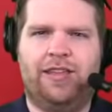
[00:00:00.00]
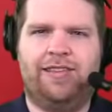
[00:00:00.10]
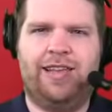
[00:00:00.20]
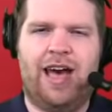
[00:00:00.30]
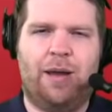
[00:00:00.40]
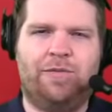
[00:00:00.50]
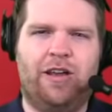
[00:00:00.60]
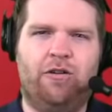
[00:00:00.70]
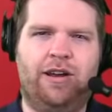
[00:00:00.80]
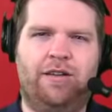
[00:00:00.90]
the top,
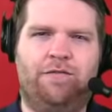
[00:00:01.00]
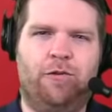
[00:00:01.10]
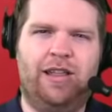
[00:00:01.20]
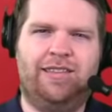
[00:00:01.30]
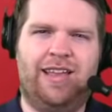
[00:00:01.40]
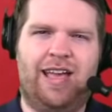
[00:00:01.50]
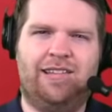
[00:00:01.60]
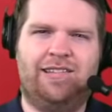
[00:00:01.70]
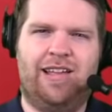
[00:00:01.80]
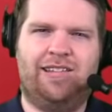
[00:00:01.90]
Tony
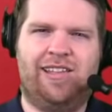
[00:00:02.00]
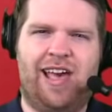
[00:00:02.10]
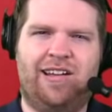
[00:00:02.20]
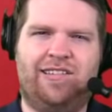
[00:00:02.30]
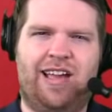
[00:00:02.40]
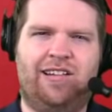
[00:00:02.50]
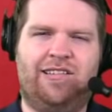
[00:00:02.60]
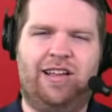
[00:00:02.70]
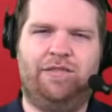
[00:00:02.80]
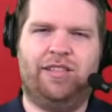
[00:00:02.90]
Fuentes says, hashtag
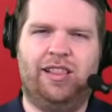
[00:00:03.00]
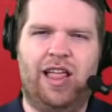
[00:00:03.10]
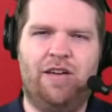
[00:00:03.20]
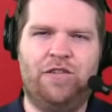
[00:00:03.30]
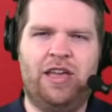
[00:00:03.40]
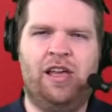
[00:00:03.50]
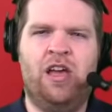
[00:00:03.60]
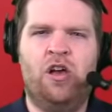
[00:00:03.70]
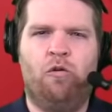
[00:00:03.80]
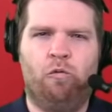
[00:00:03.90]
Chiefs, loving
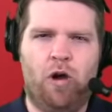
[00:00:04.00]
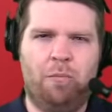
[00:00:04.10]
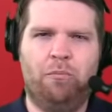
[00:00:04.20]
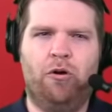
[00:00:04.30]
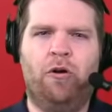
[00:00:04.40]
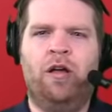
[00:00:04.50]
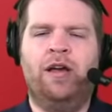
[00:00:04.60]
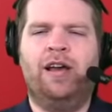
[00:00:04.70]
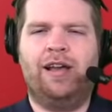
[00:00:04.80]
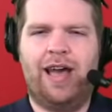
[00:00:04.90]
Rumble.
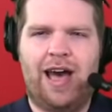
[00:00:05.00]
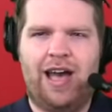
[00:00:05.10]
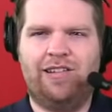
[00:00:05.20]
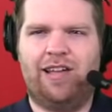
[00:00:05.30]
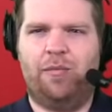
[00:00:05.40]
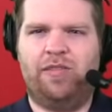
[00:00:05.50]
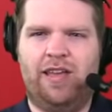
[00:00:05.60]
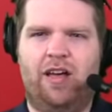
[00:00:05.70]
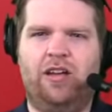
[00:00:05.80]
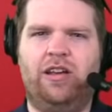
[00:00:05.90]
Guys, I'm
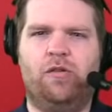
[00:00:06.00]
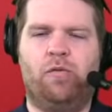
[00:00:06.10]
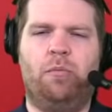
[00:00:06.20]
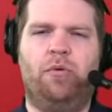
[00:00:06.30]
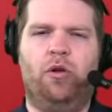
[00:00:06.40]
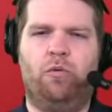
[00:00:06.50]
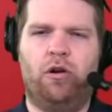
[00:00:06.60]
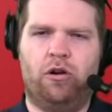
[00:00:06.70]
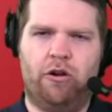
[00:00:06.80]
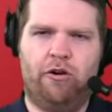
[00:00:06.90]
telling you, Rumble,
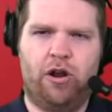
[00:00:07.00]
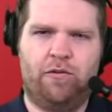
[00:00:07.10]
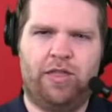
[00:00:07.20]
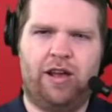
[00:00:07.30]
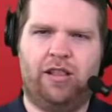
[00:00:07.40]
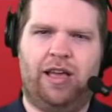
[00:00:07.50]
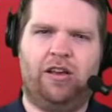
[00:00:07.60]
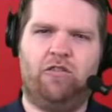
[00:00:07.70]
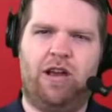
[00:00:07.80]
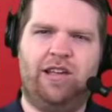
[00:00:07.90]
we're growing over there like
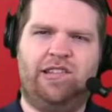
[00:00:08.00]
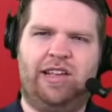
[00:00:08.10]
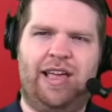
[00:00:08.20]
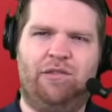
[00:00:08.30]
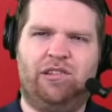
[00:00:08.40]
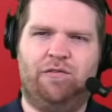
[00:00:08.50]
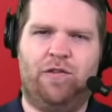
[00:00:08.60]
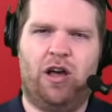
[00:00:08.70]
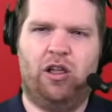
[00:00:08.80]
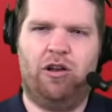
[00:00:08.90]
crazy. Give us a
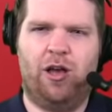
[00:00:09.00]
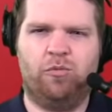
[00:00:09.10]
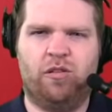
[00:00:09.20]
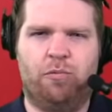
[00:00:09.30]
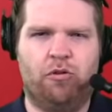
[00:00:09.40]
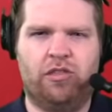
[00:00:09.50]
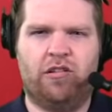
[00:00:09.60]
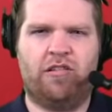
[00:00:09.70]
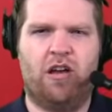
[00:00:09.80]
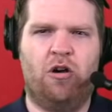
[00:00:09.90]
follow. Help support the
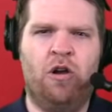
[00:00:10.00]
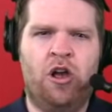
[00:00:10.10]
show.